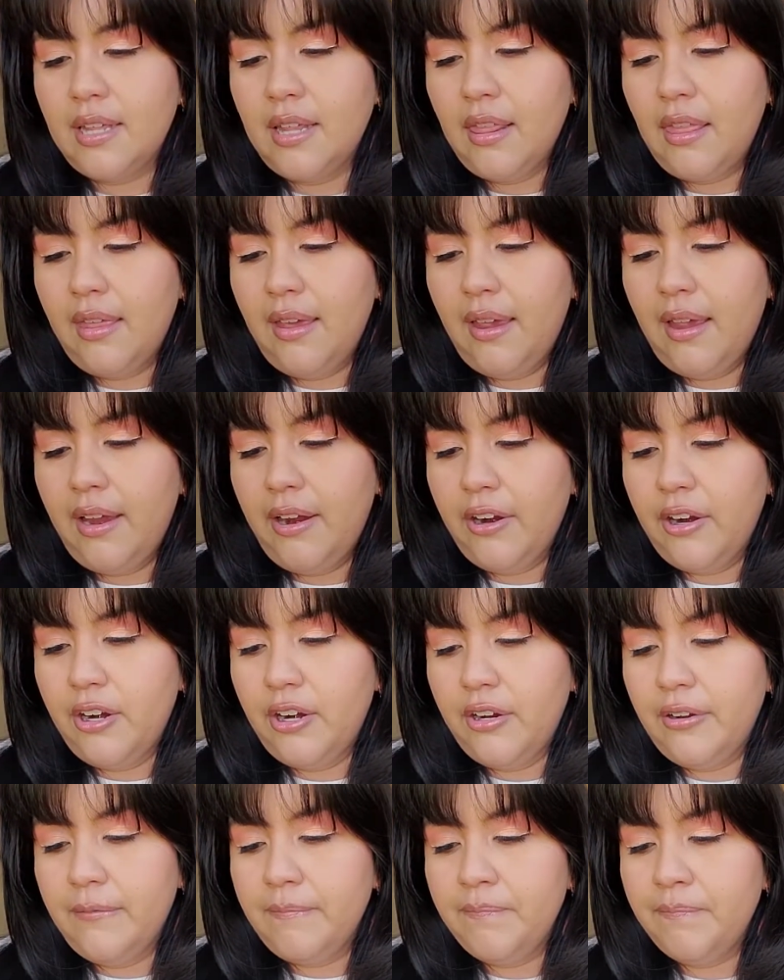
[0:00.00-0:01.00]

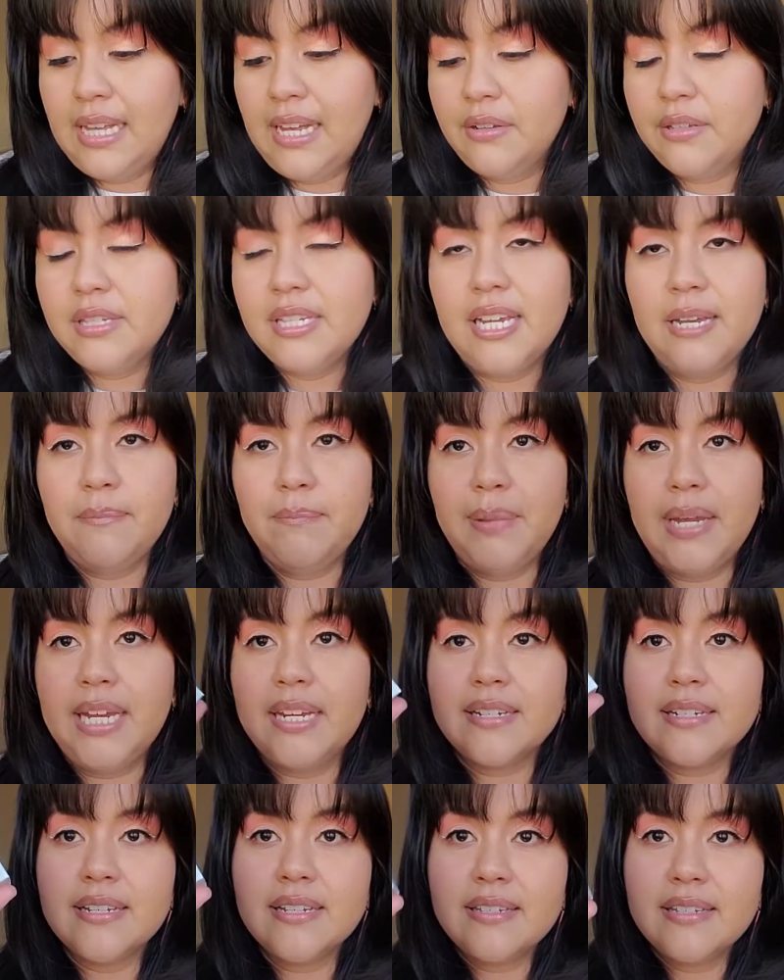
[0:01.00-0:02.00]
their Cloud Set
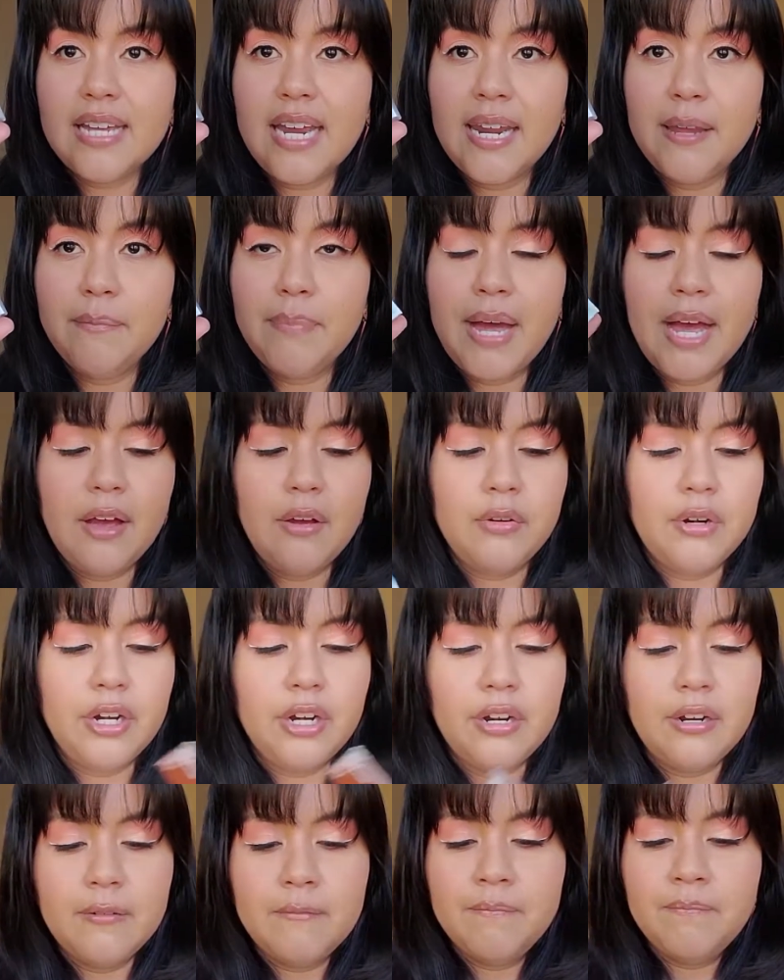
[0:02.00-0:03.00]
Baked Setting
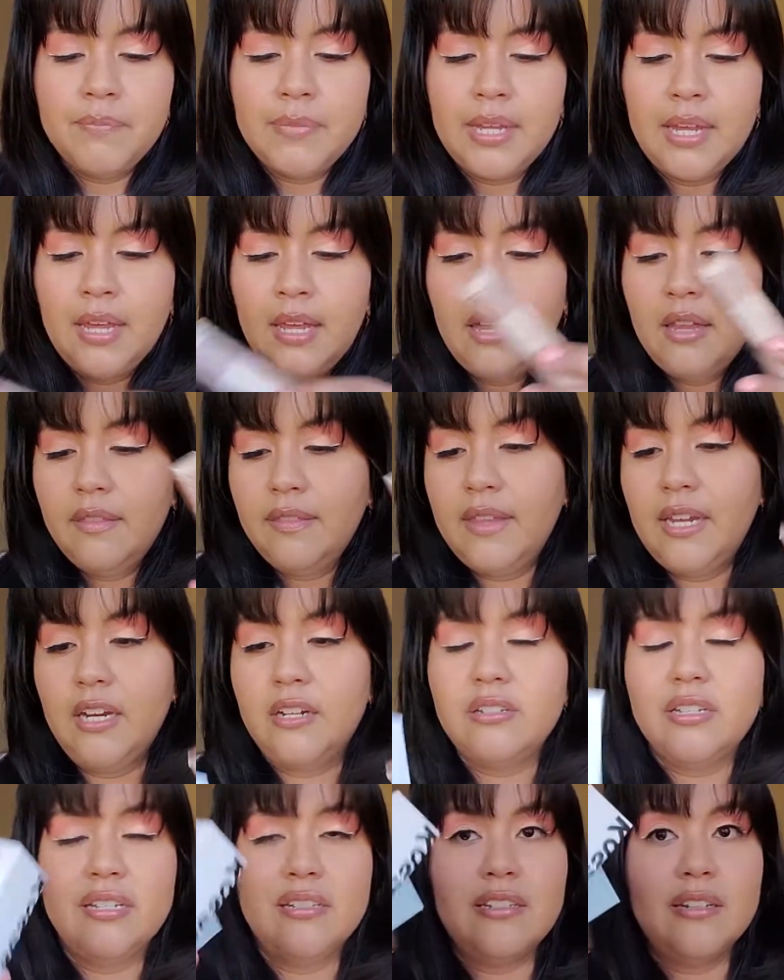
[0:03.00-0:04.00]
Powder, their
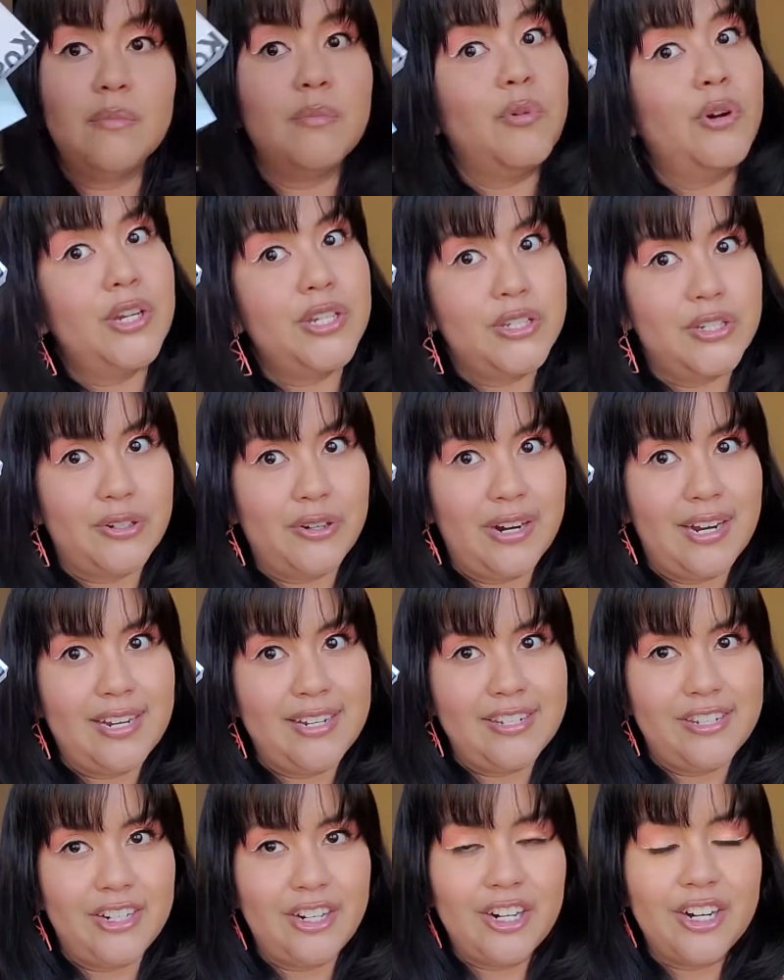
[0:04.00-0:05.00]
Tinted
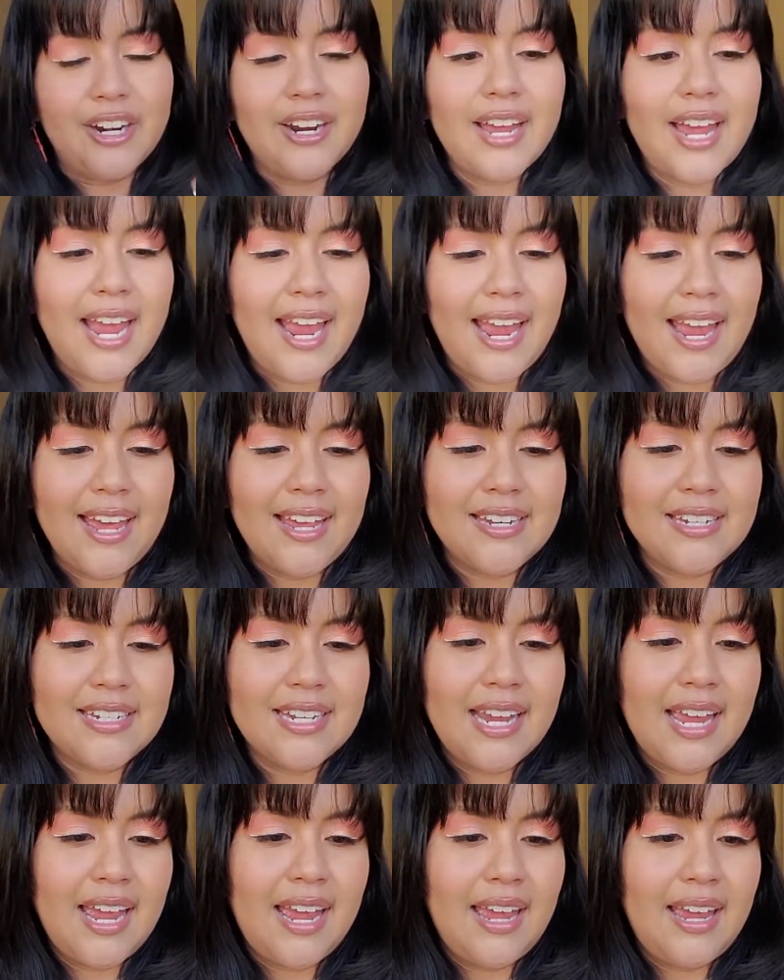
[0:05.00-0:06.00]
Moisturizer, and
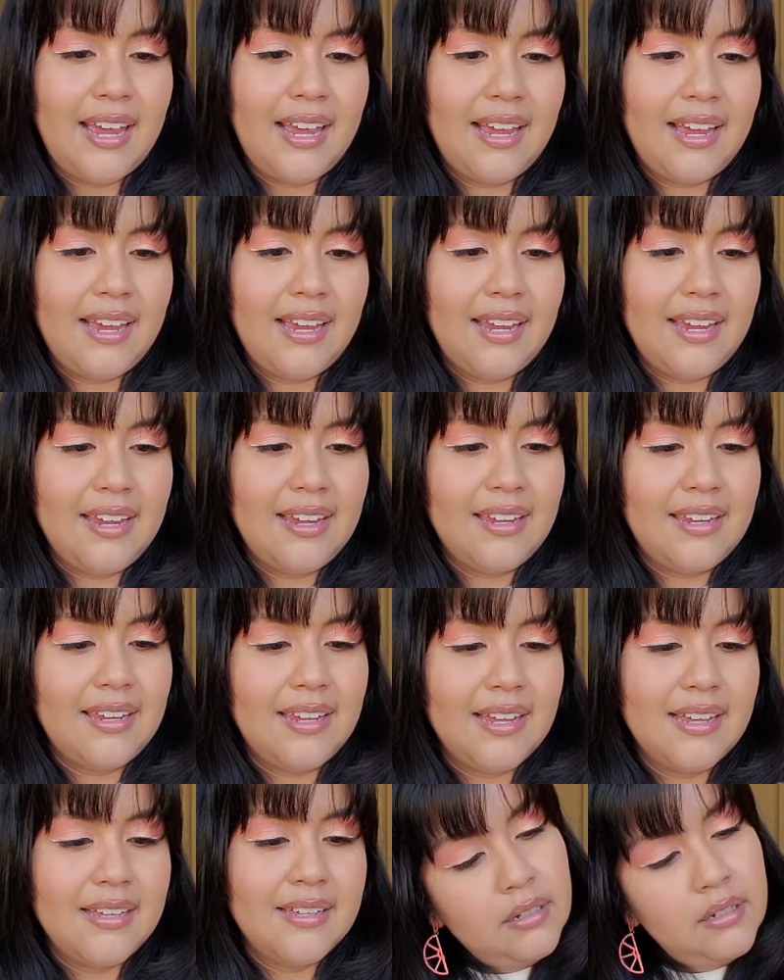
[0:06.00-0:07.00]
a
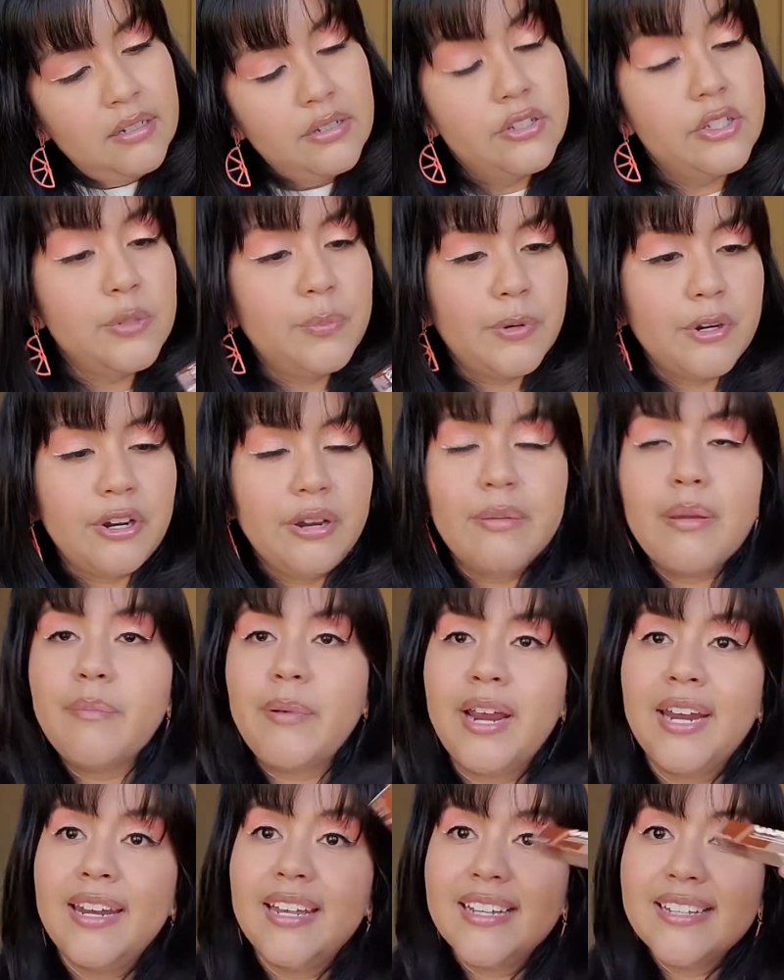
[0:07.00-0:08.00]
Super Creamy
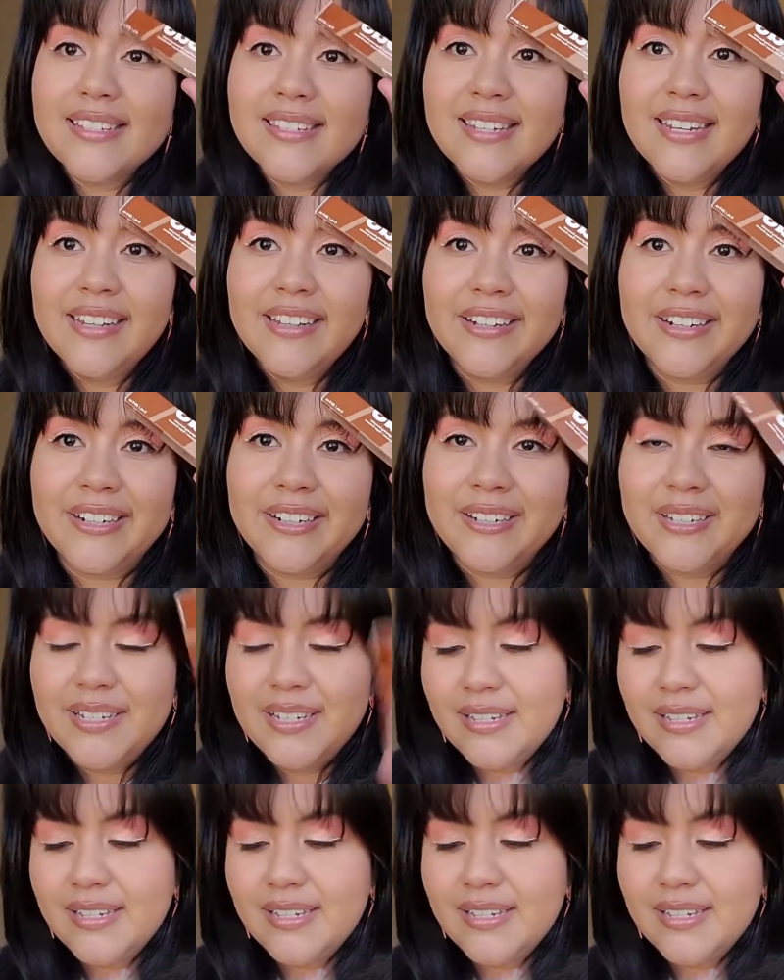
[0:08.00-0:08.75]
Brightening Concealer.